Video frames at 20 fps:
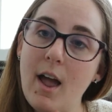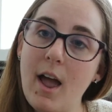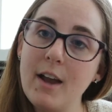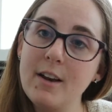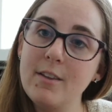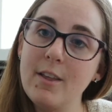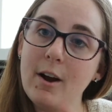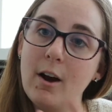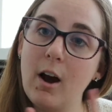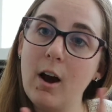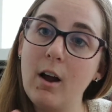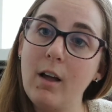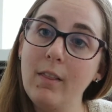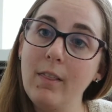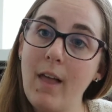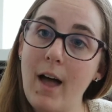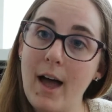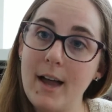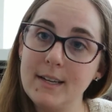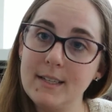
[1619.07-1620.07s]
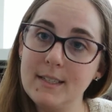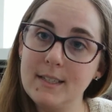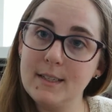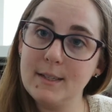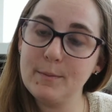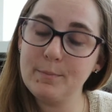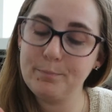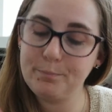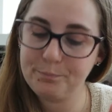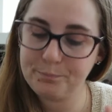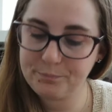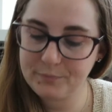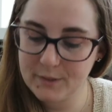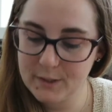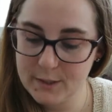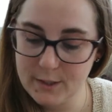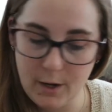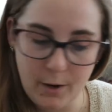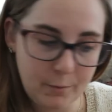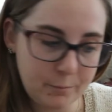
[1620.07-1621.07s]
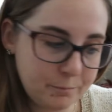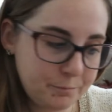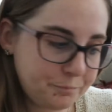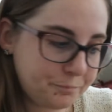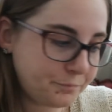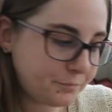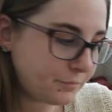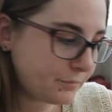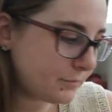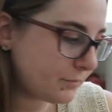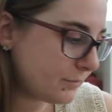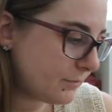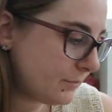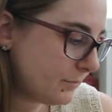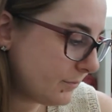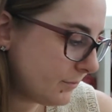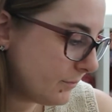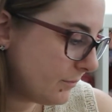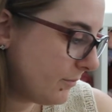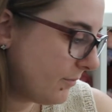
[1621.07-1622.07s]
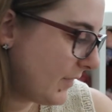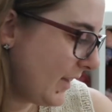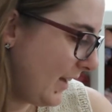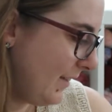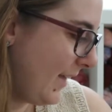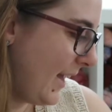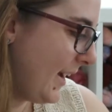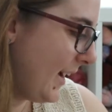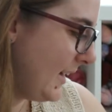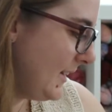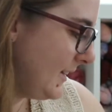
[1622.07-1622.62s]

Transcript: And there are a lot. So, like